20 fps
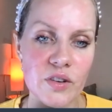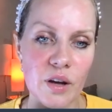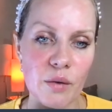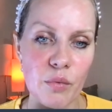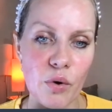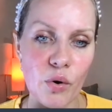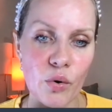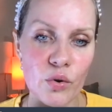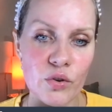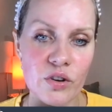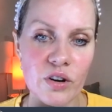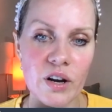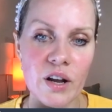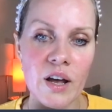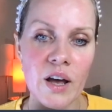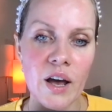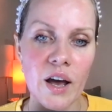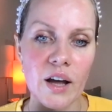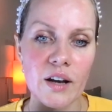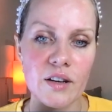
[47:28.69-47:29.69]
I'm older
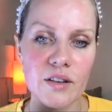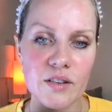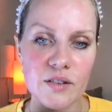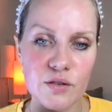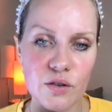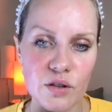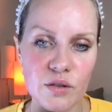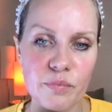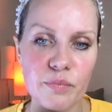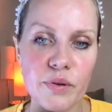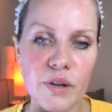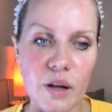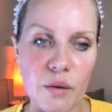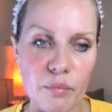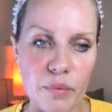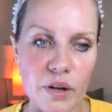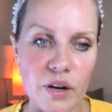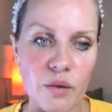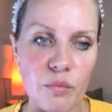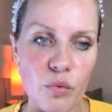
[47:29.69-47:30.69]
and it's not
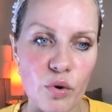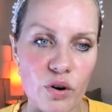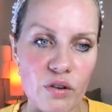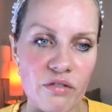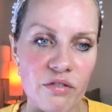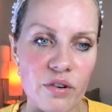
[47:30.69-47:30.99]
plump anymore.